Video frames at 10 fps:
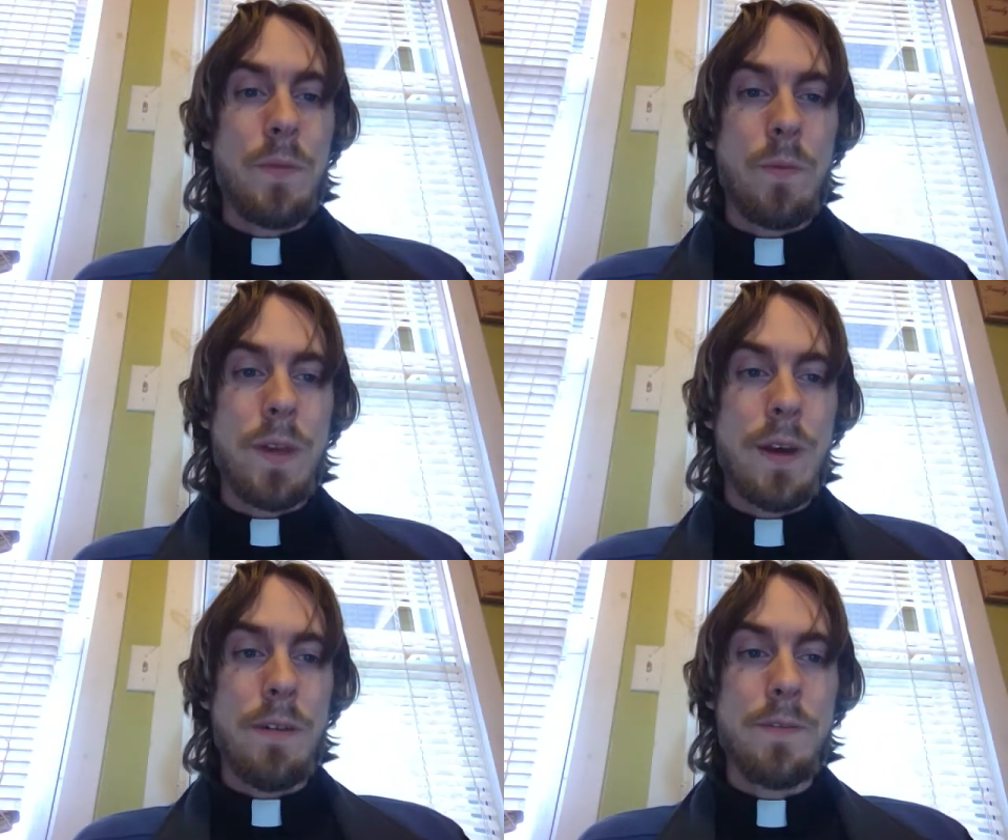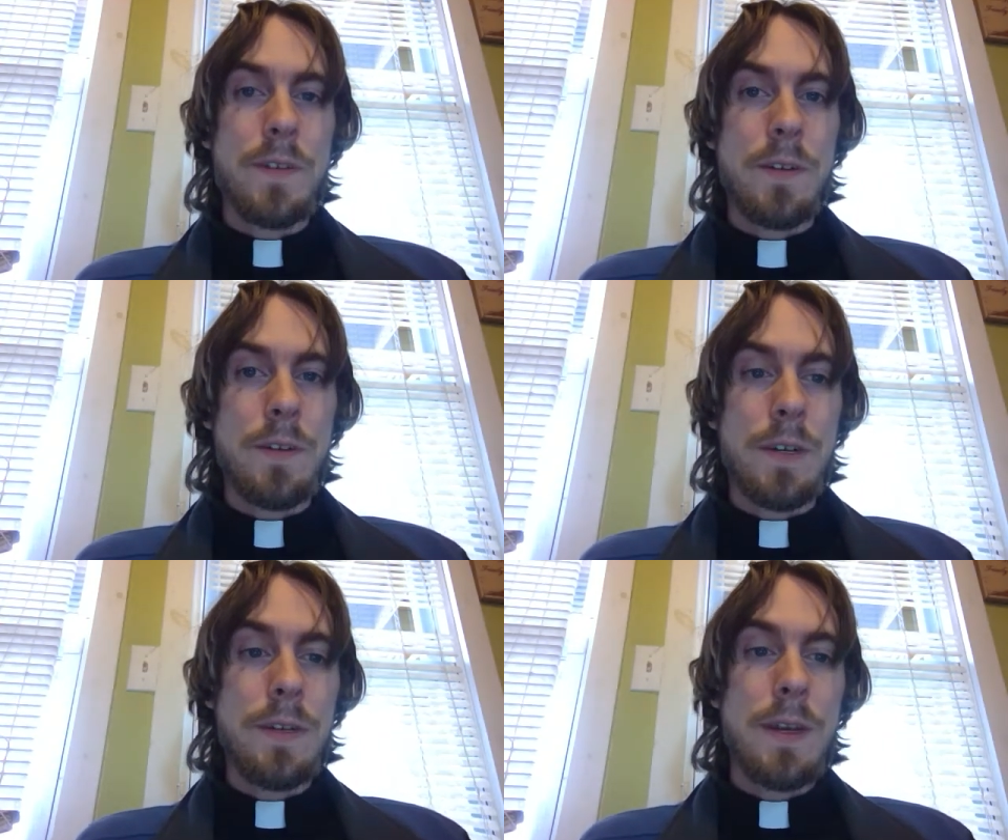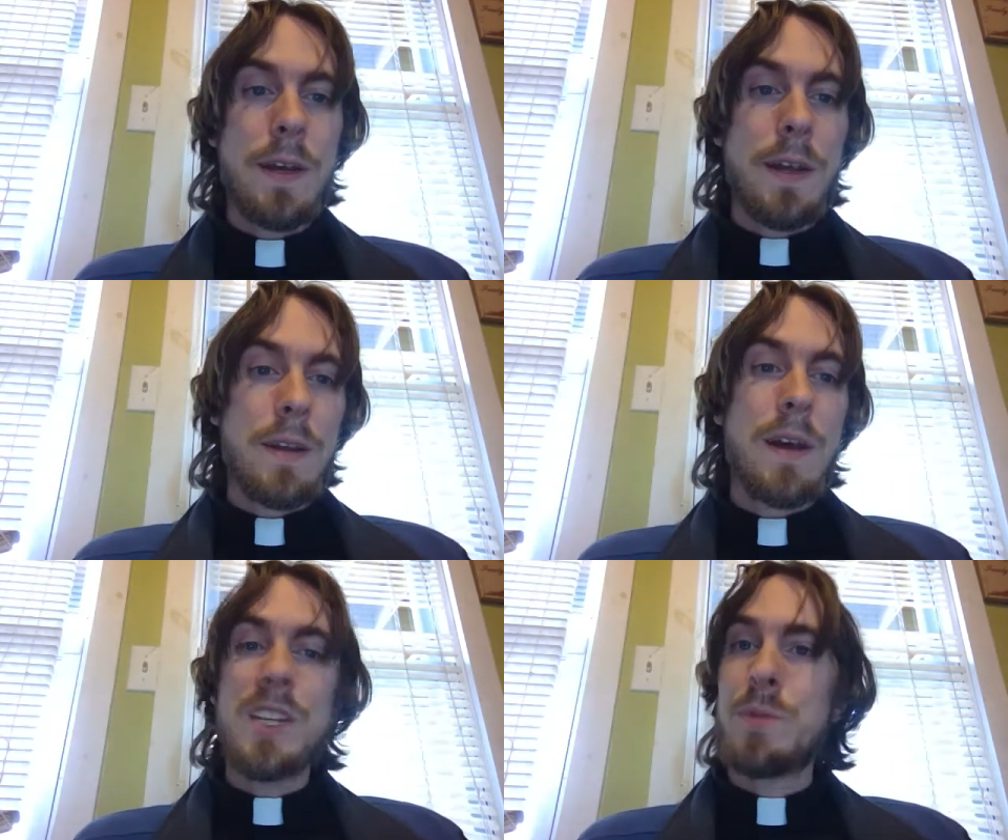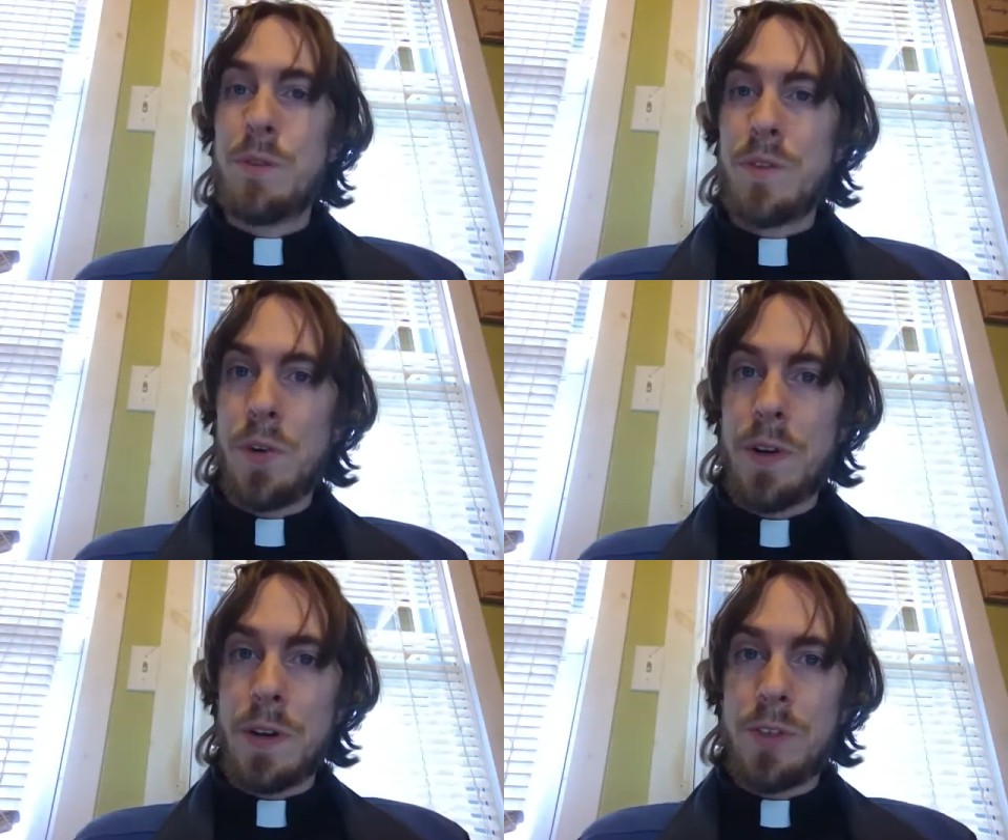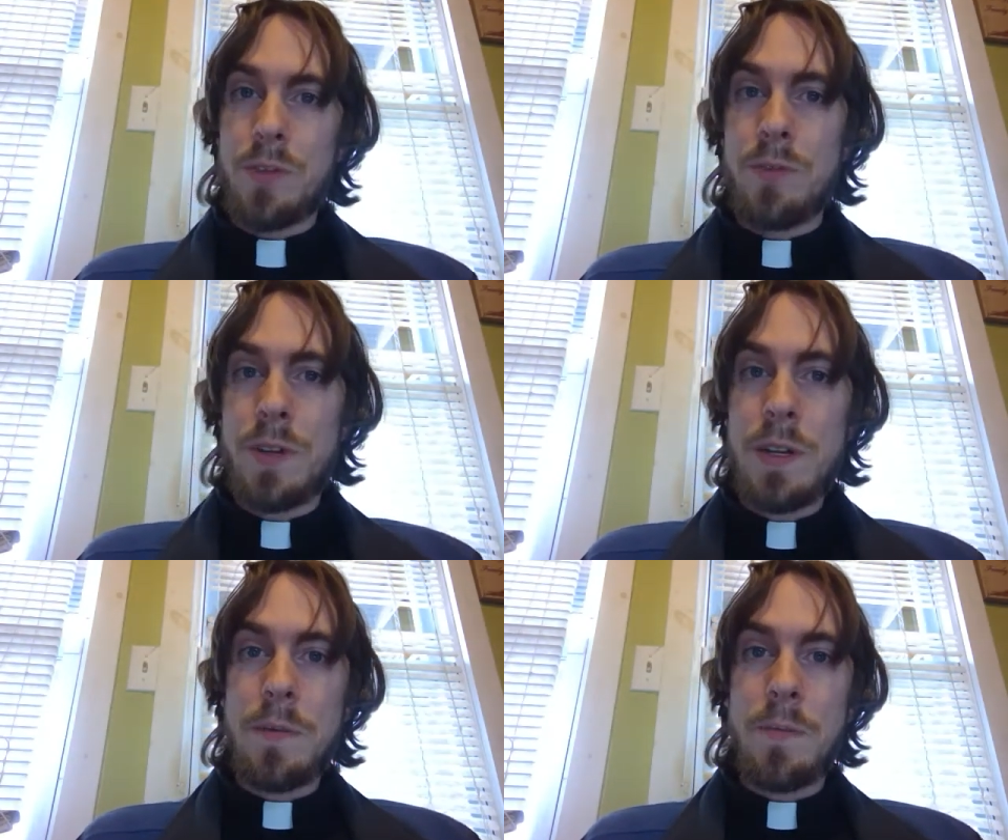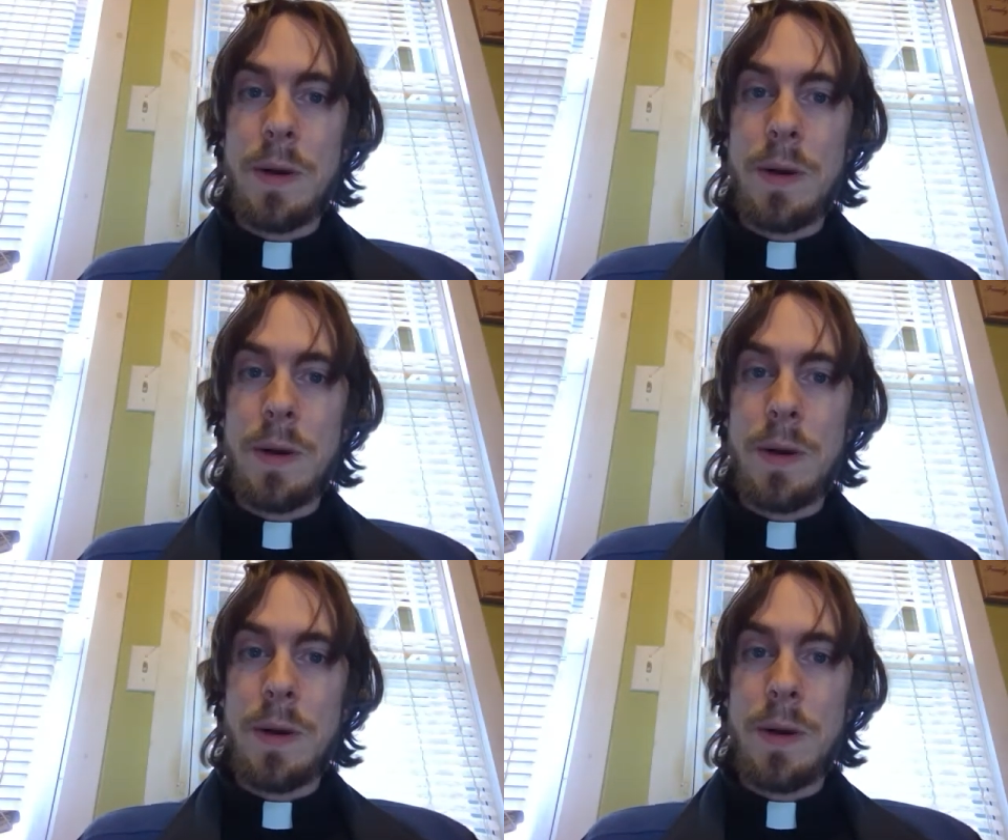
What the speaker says: we have to learn not to provoke our children,